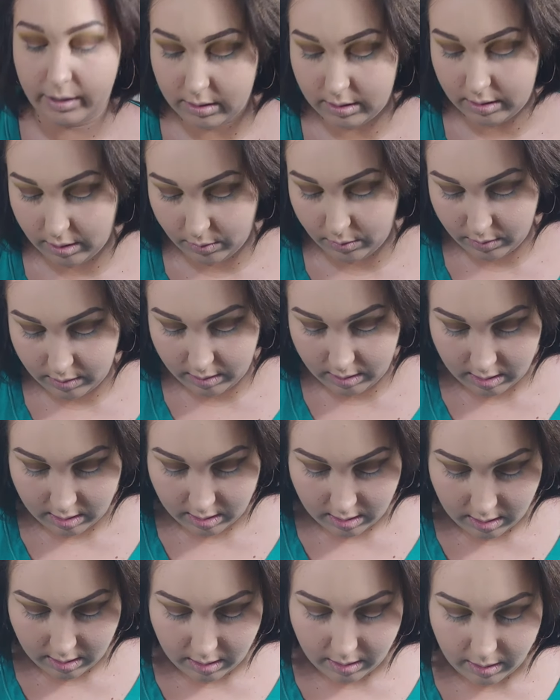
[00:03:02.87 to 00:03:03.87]
So
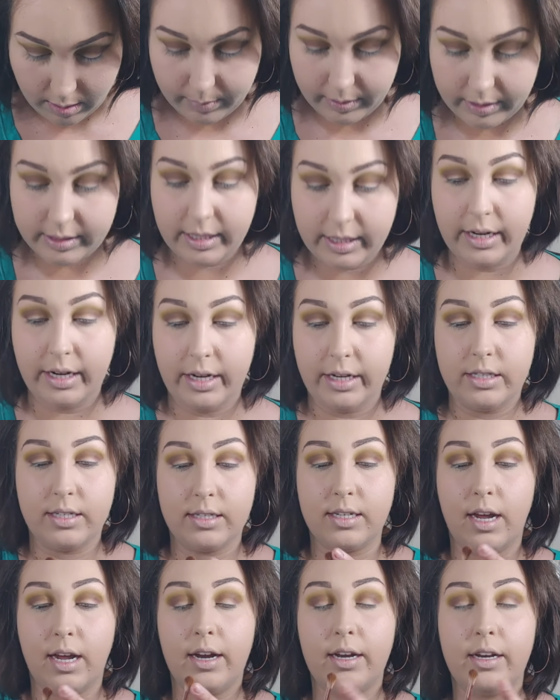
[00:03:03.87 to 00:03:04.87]
I'm gonna take, it's a
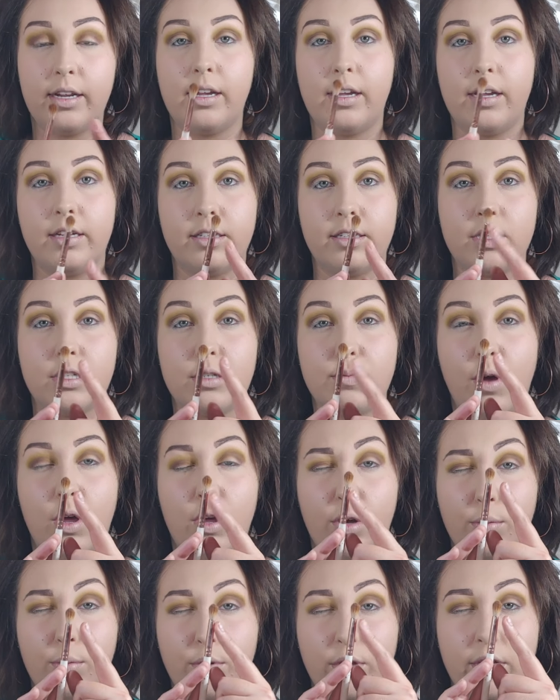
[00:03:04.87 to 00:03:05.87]

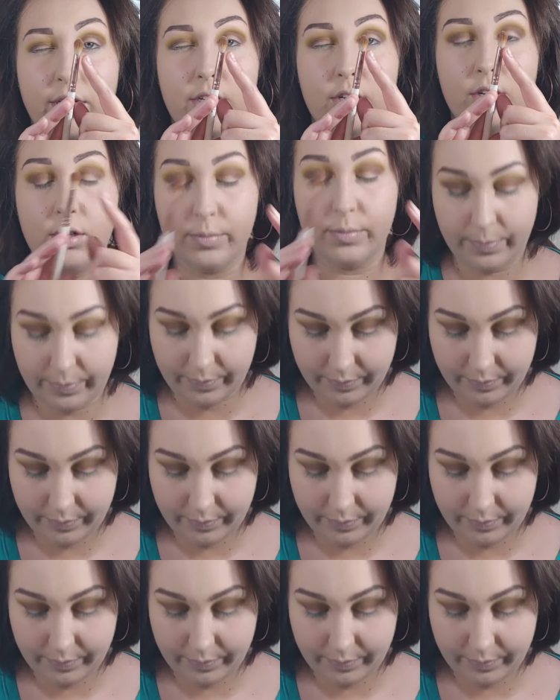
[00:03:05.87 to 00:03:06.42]
smaller blender.